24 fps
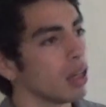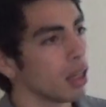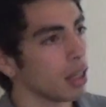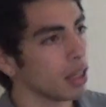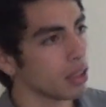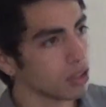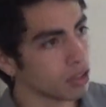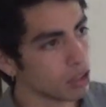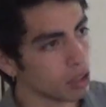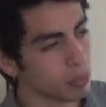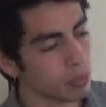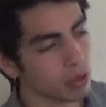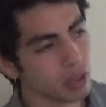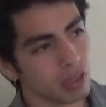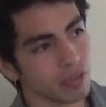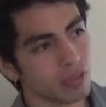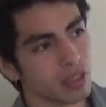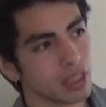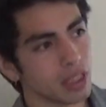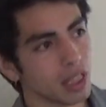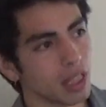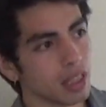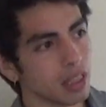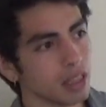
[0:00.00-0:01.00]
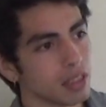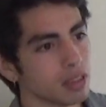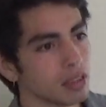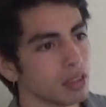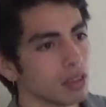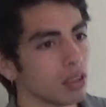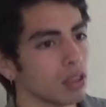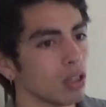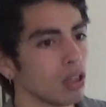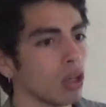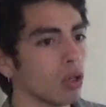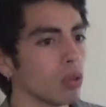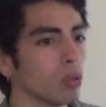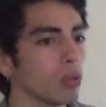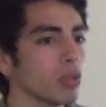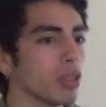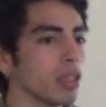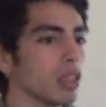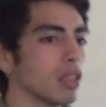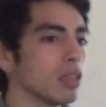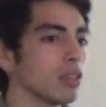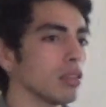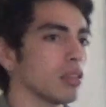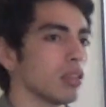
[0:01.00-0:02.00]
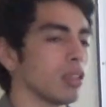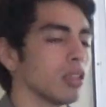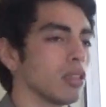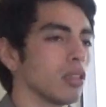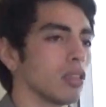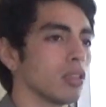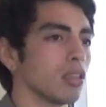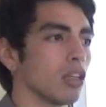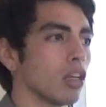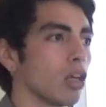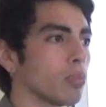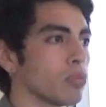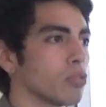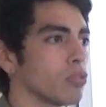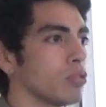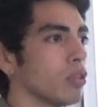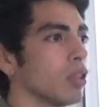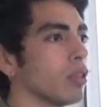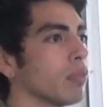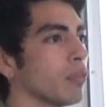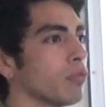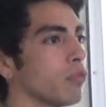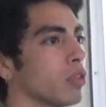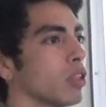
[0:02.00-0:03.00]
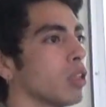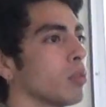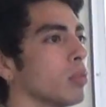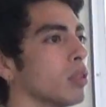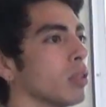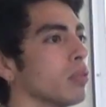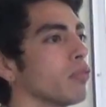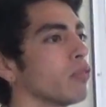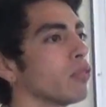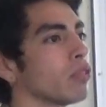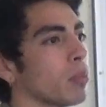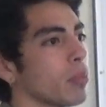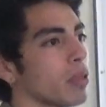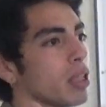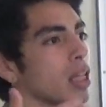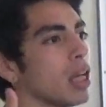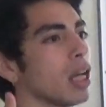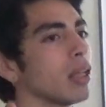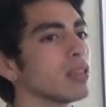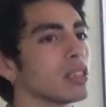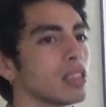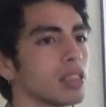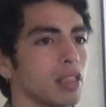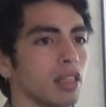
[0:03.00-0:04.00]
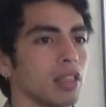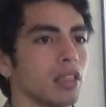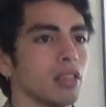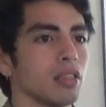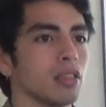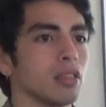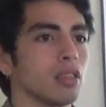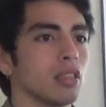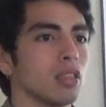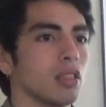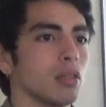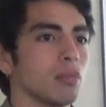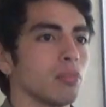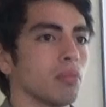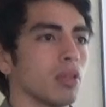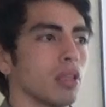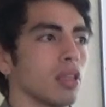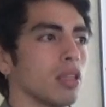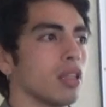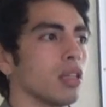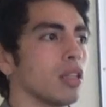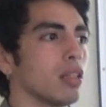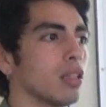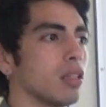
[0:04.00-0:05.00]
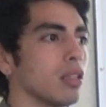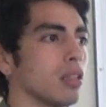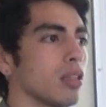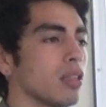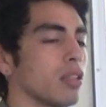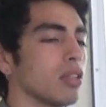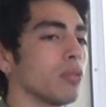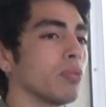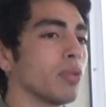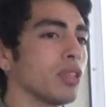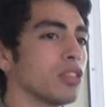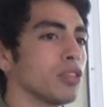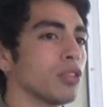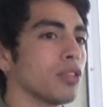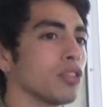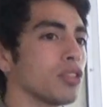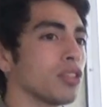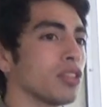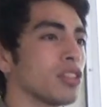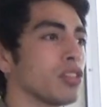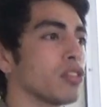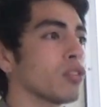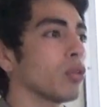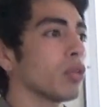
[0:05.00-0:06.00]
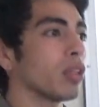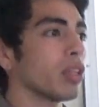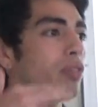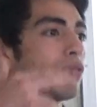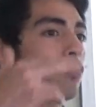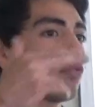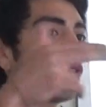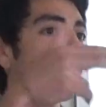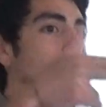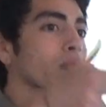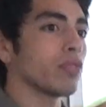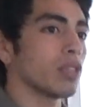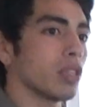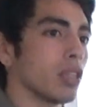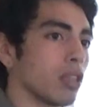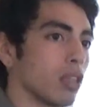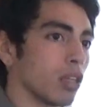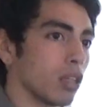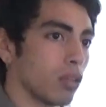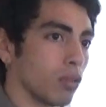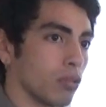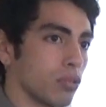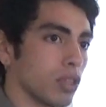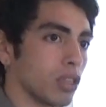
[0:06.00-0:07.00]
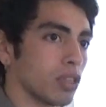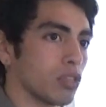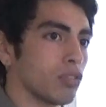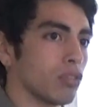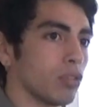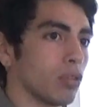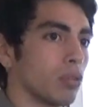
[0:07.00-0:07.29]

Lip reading: interpretive studies only observe a phenomenon from the outside, but the researcher is not involved in the context.